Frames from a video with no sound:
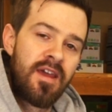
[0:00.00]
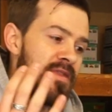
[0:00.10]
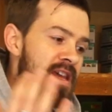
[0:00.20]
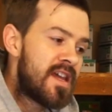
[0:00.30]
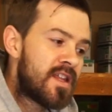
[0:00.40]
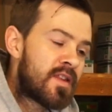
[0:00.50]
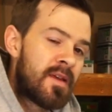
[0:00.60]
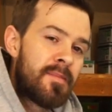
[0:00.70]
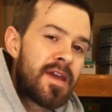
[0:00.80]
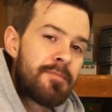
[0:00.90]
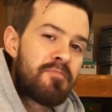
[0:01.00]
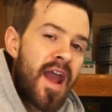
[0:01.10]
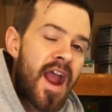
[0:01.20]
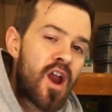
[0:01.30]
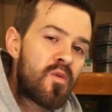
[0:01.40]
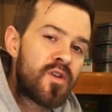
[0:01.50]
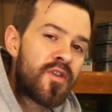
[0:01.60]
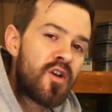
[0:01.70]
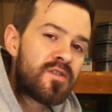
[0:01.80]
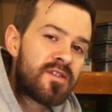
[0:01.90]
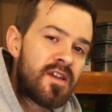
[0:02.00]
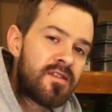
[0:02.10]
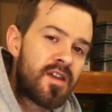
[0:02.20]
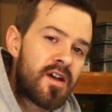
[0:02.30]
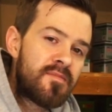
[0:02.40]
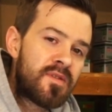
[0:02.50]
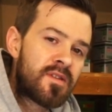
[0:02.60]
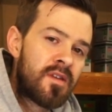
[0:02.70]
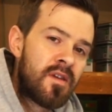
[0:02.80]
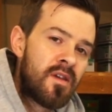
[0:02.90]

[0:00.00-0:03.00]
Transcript: These being paired with those systems,